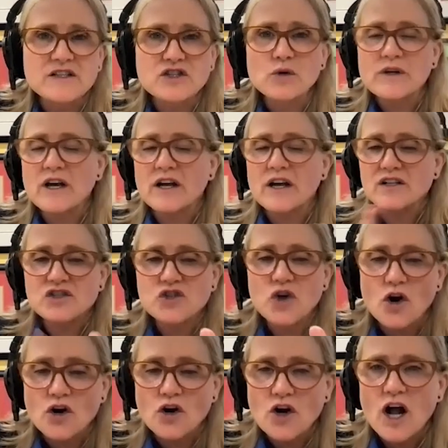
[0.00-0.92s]
You know, we got a
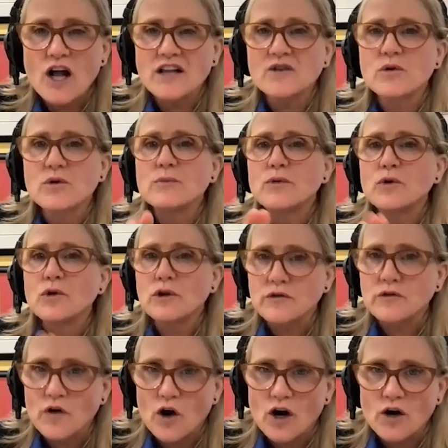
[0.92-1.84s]
star on Hollywood
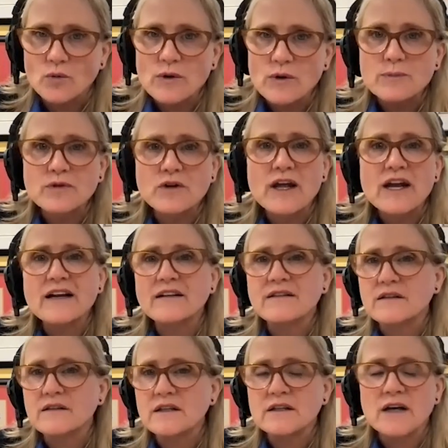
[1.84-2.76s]
Boulevard. We played
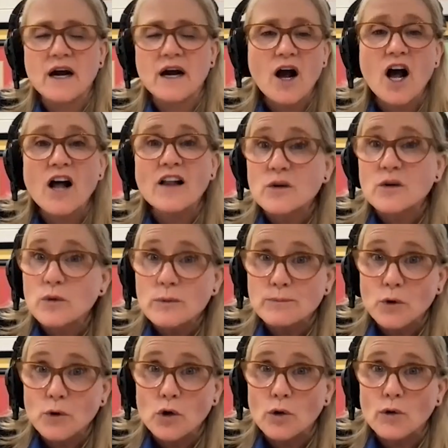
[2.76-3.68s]
at the uh,
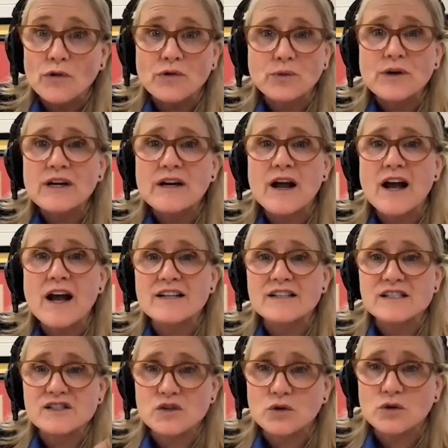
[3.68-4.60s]
Hollywood Bowl three
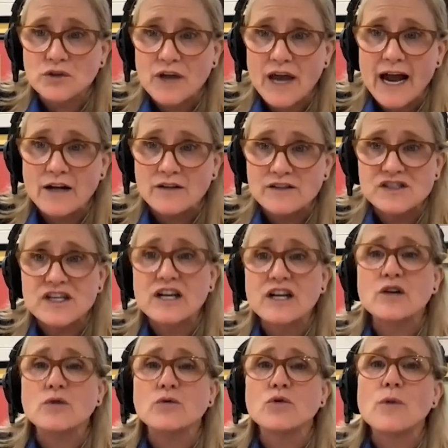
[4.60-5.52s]
nights, sold out,
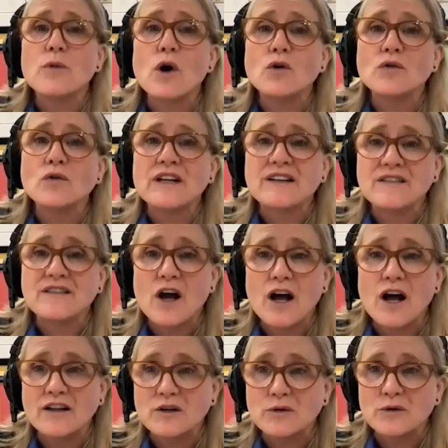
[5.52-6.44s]
standing room only at the
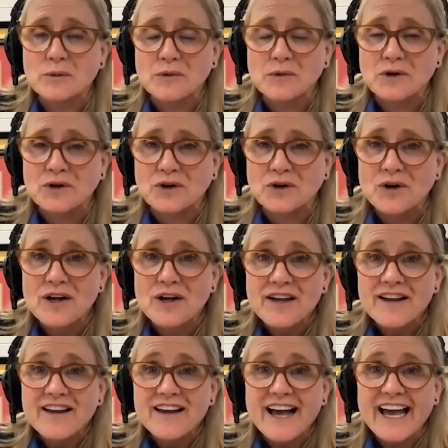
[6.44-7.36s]
Hollywood Bowl.
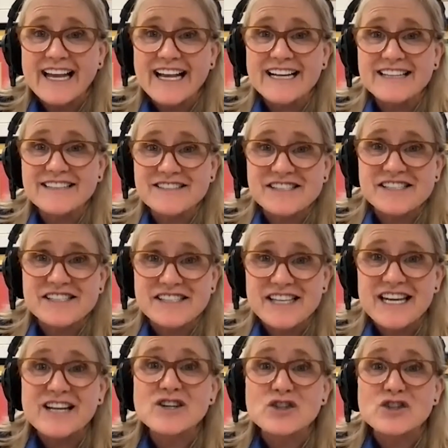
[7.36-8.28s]
Wow. I got to
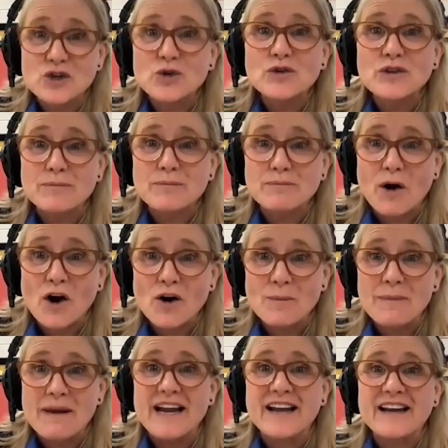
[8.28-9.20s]
sing Do the
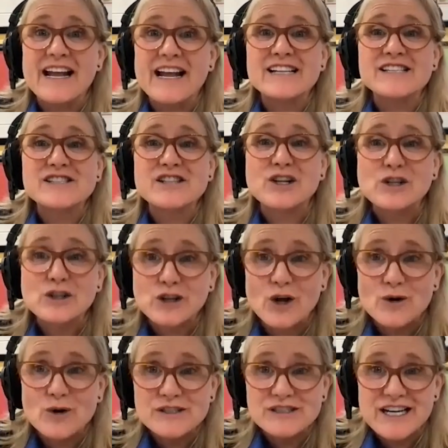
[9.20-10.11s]
Bartman as the
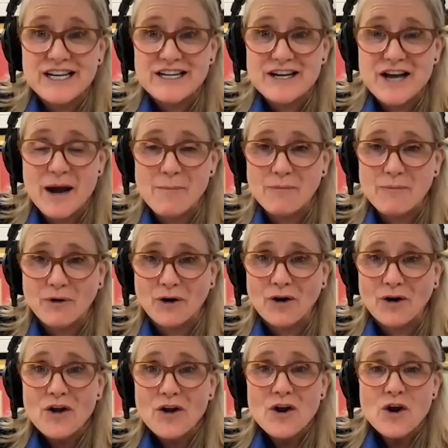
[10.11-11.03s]
closing
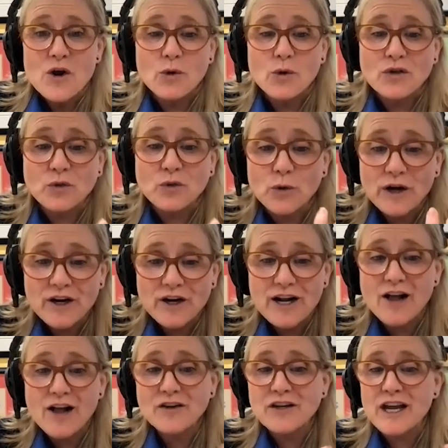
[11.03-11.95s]
number with Weird
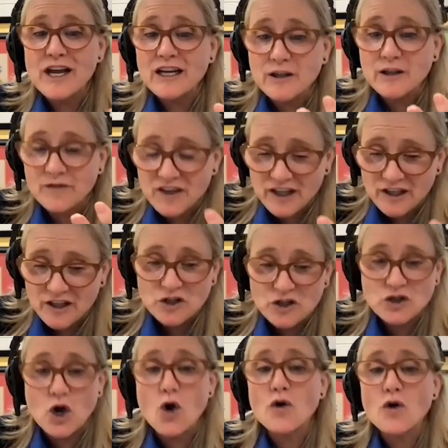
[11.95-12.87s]
Al Yankovic,
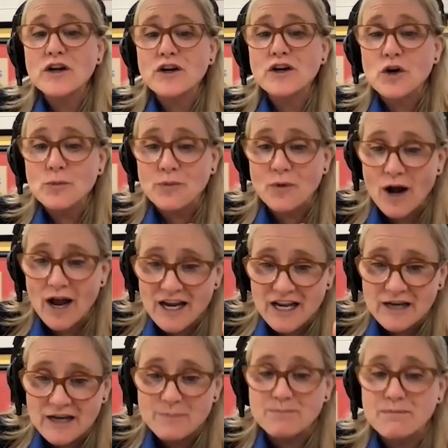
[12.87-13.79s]
Conan
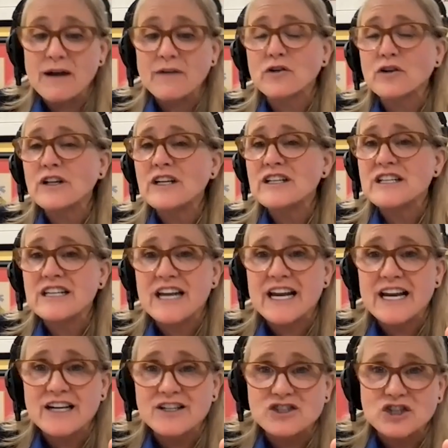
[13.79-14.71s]
O'Brien, Beverly
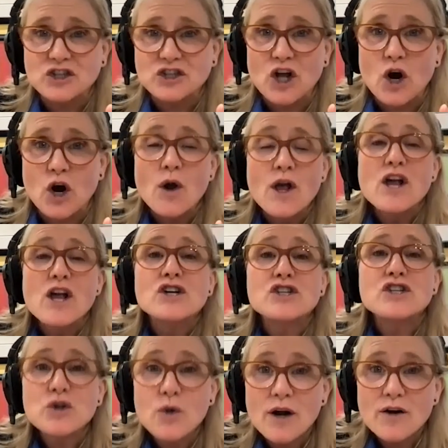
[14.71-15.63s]
D'Angelo,
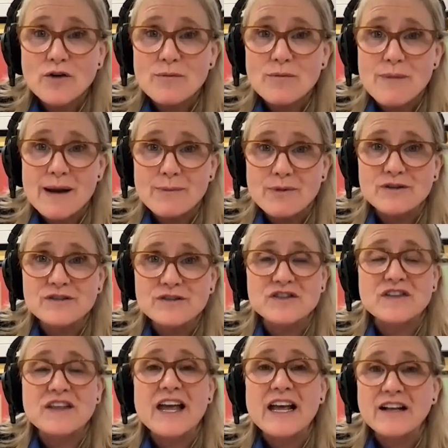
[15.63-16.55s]
200 members
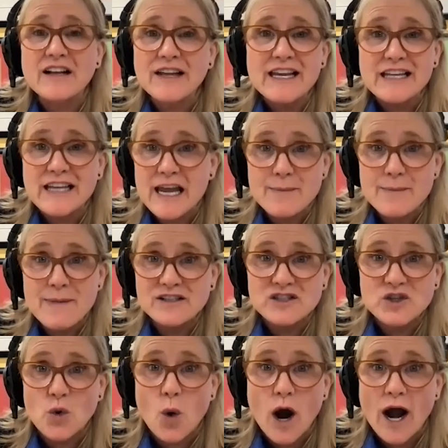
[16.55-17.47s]
of the LA Gay
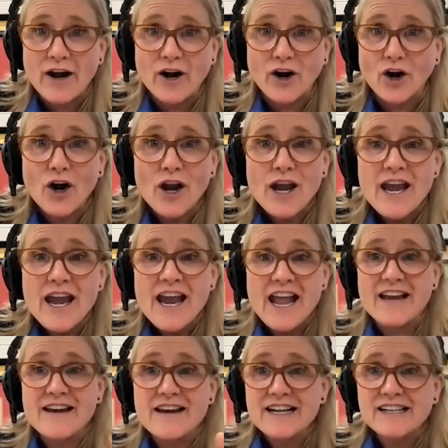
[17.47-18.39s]
Men's Choir,
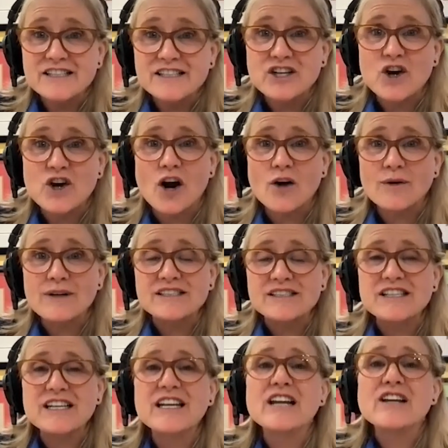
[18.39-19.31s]
and Nancy Cartwright
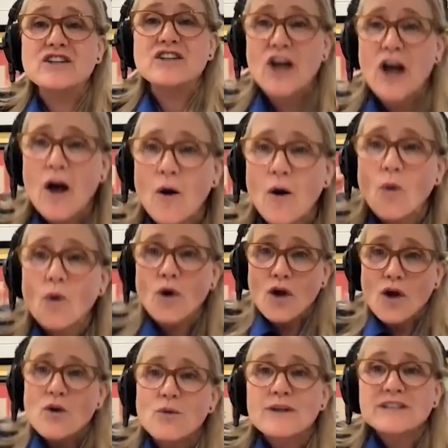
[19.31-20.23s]
singing, Yo,
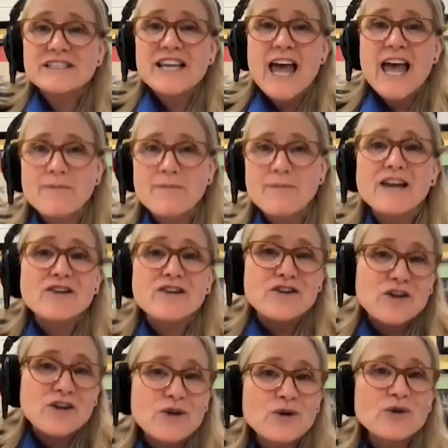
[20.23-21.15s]
what's happening,
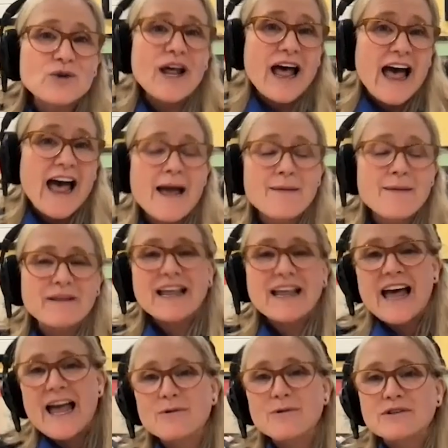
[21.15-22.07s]
dude? I'm the
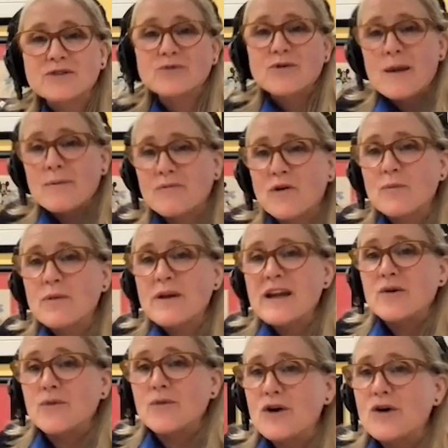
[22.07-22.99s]
guy with the rep for
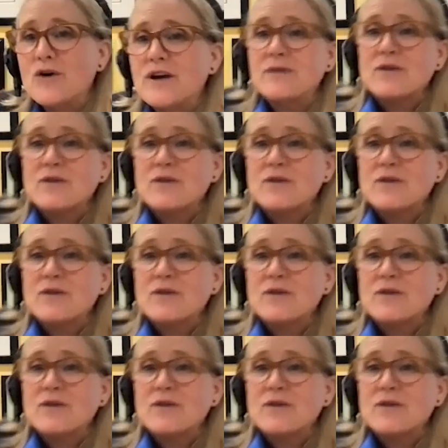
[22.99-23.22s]
being rude.